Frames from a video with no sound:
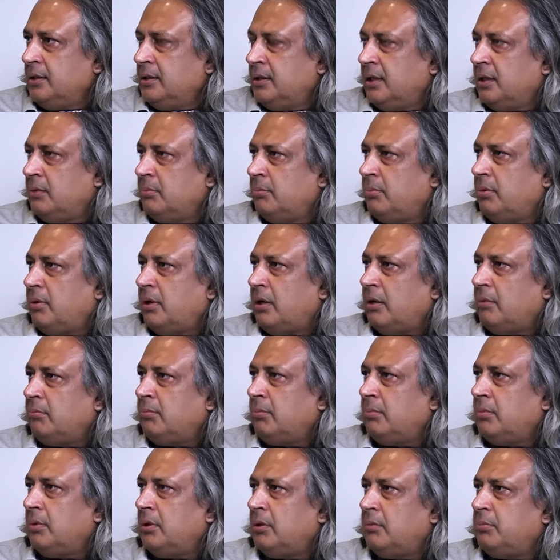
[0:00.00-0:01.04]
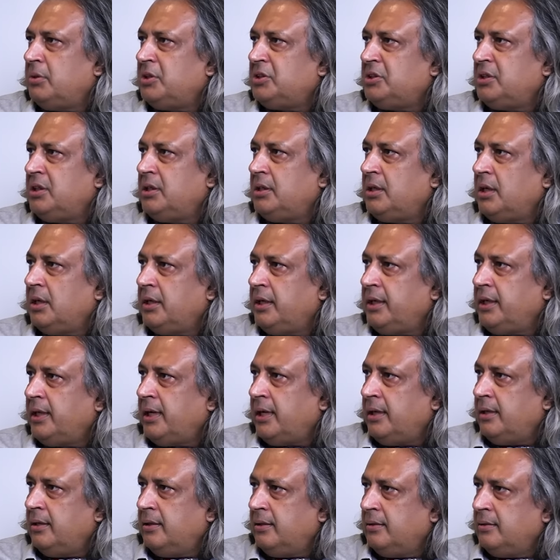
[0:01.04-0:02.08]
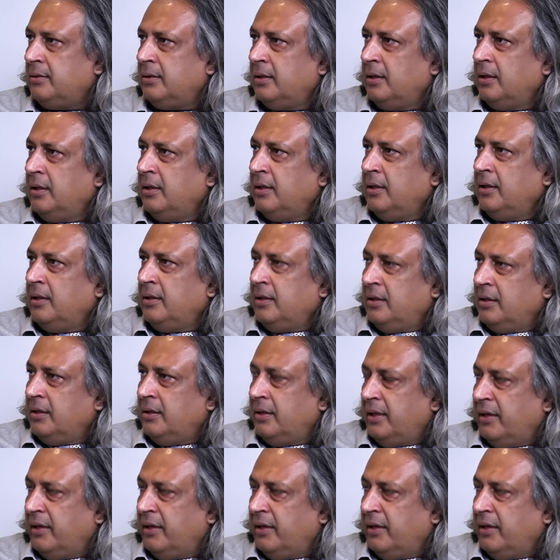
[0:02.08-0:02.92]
then President Ghani had left.